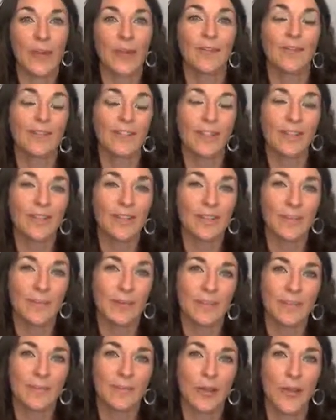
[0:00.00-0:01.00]
I've shared this
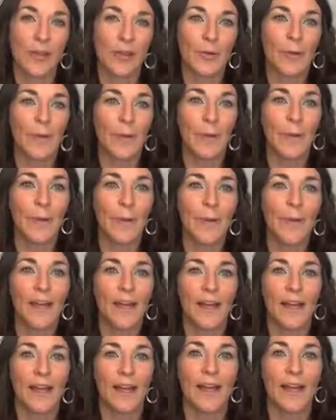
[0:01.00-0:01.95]
with some other people